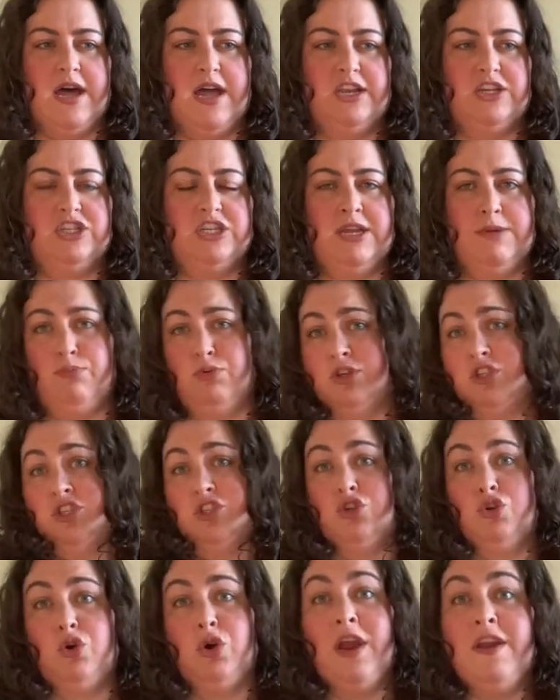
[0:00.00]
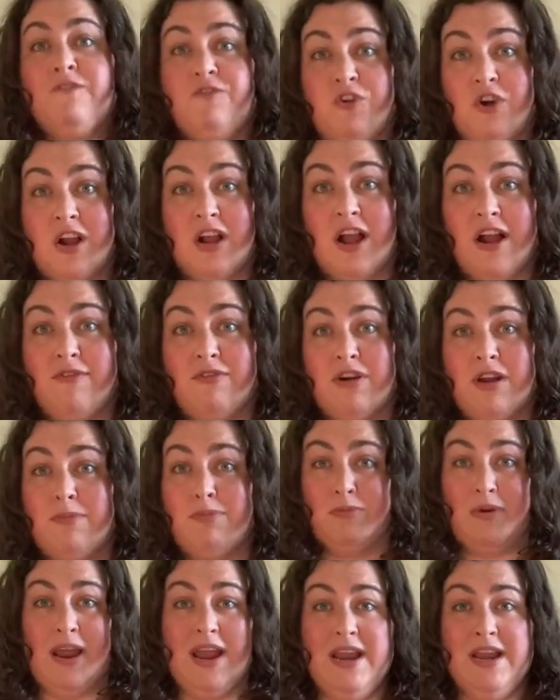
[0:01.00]
cheap, which is great for a cover-up,
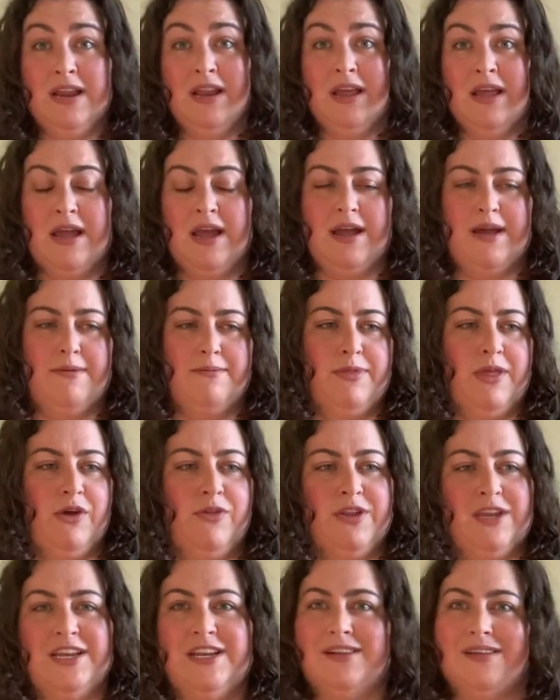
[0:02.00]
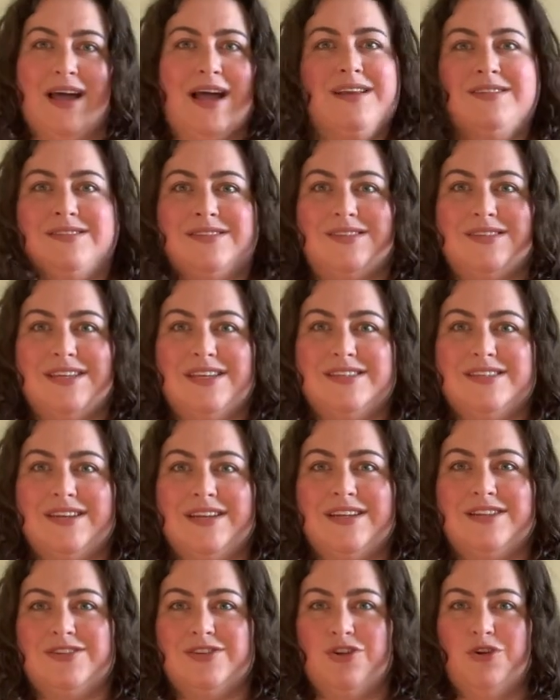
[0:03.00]
right? They only need to last a
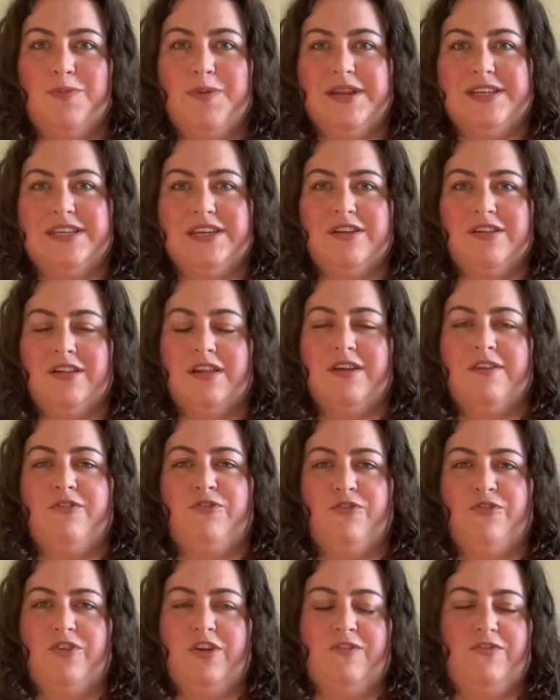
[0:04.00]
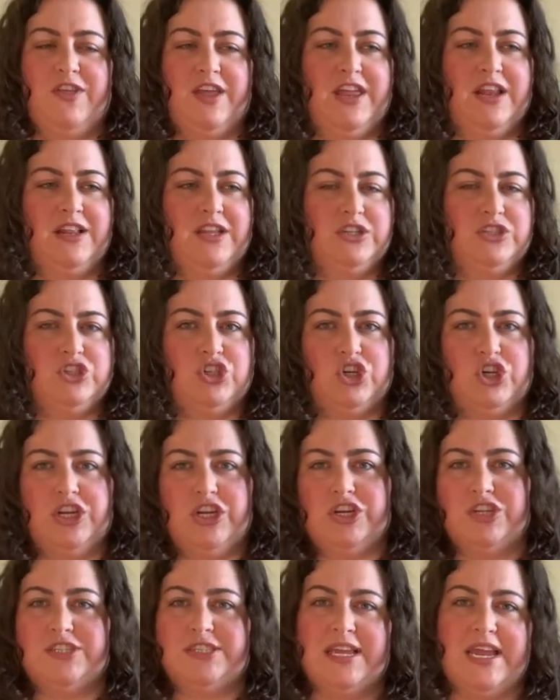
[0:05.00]
season. It's no big deal if they get a little
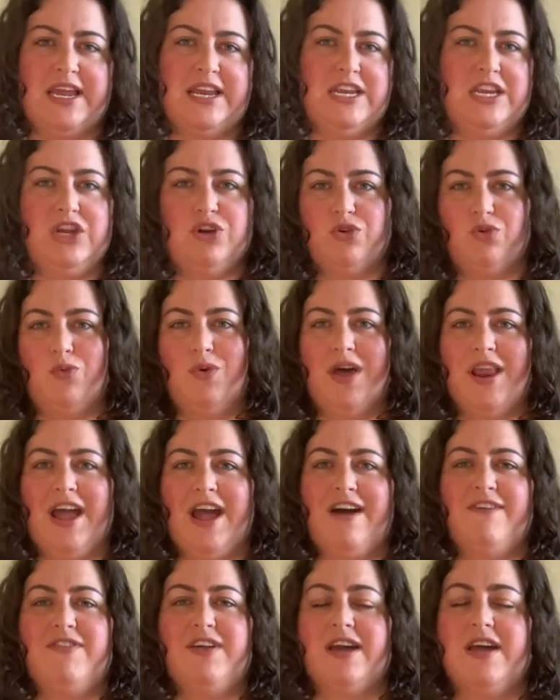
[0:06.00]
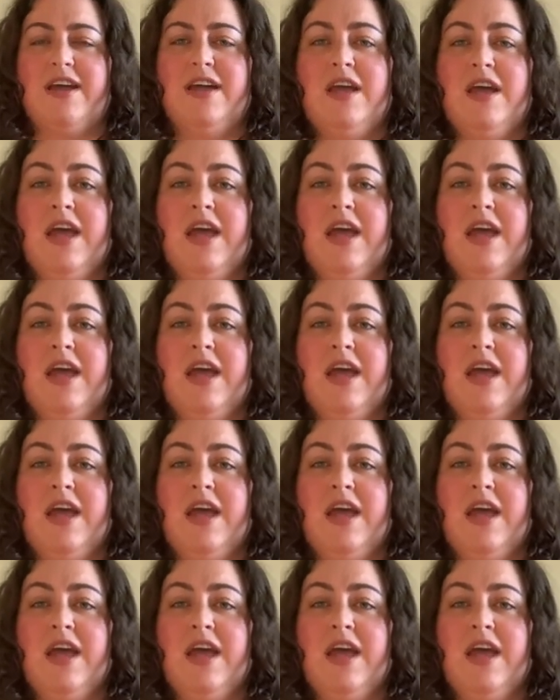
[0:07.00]
dirty or sandy or what have you.